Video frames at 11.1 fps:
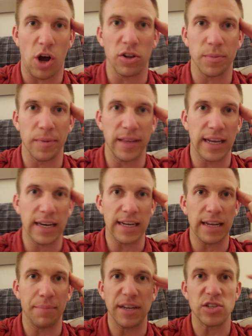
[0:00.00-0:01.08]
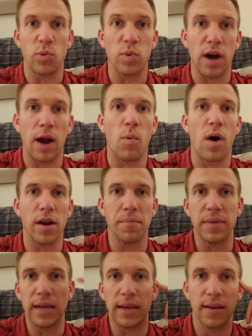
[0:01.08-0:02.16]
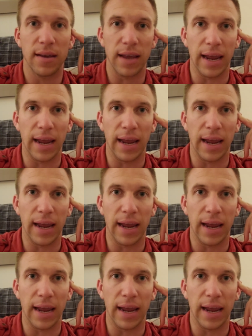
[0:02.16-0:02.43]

ultimately going to get me to where I want to be.